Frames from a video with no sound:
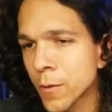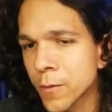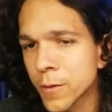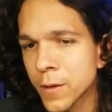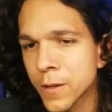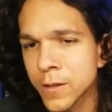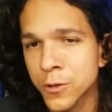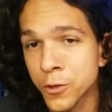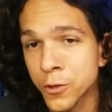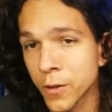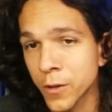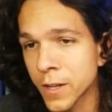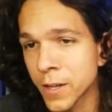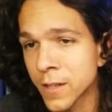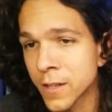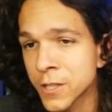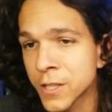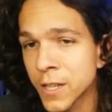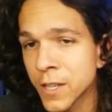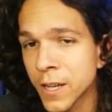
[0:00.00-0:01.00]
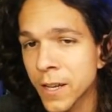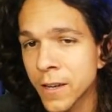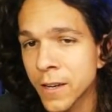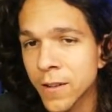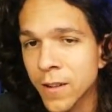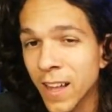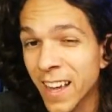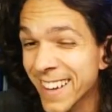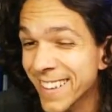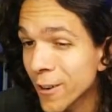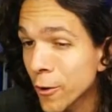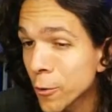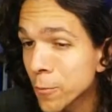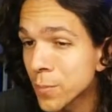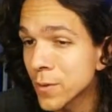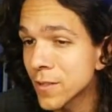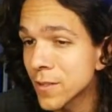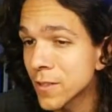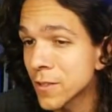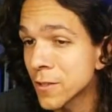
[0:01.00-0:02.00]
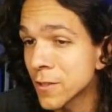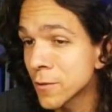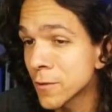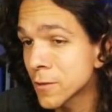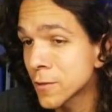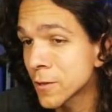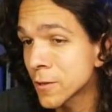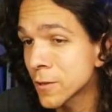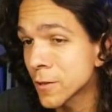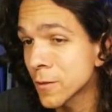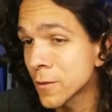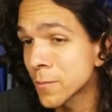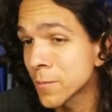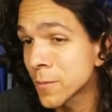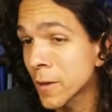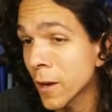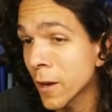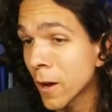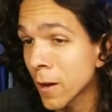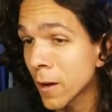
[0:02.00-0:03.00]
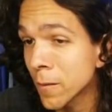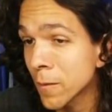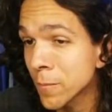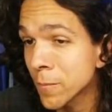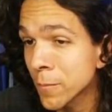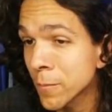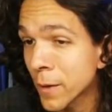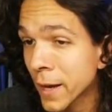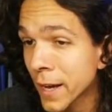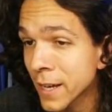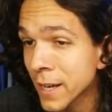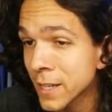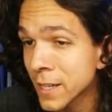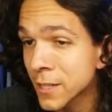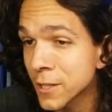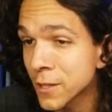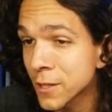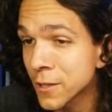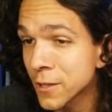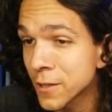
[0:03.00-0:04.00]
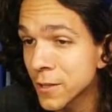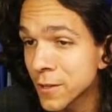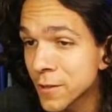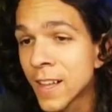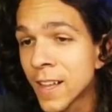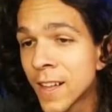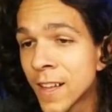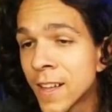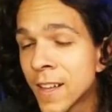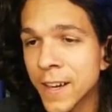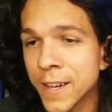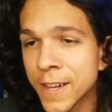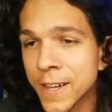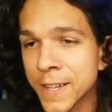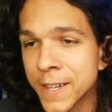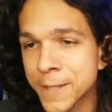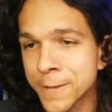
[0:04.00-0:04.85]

with joining the channel? I hope YouTube got back to you. Um,